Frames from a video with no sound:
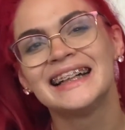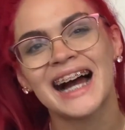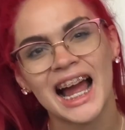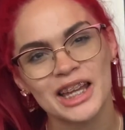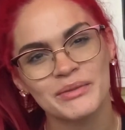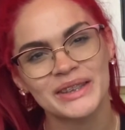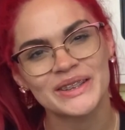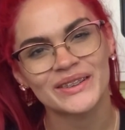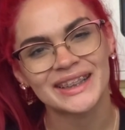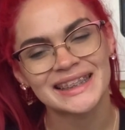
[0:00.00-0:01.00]
I am
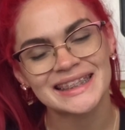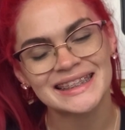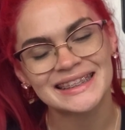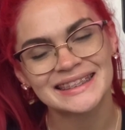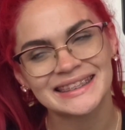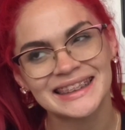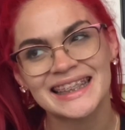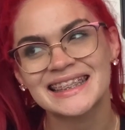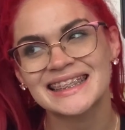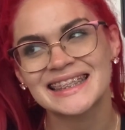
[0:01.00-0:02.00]
indoors
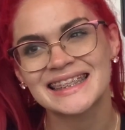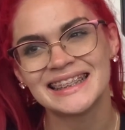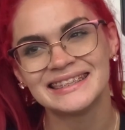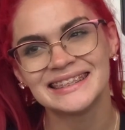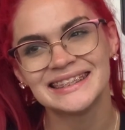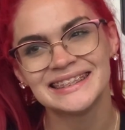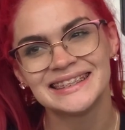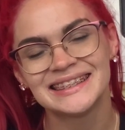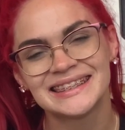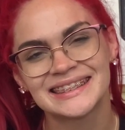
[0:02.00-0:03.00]
because it's snowing
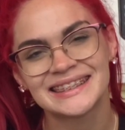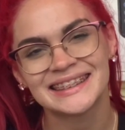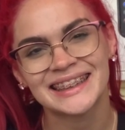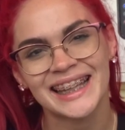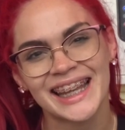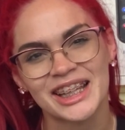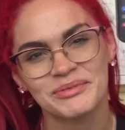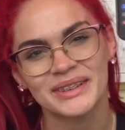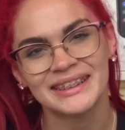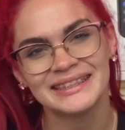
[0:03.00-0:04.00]
in
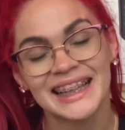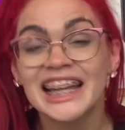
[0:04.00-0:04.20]
April.